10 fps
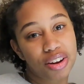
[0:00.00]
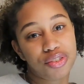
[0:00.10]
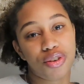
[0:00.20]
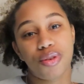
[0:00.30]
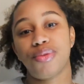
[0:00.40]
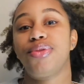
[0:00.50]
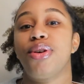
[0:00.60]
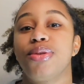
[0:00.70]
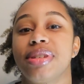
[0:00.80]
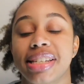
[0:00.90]
grown
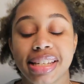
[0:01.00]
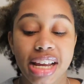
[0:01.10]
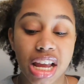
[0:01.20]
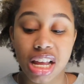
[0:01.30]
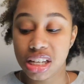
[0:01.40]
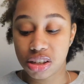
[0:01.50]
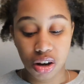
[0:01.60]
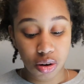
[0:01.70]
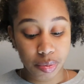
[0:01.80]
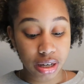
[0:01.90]
folks.
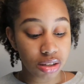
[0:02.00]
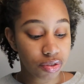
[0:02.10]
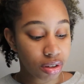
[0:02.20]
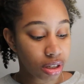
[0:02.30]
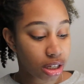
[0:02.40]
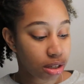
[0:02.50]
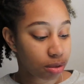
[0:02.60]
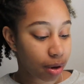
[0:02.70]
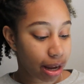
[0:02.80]
So, but it's real cute.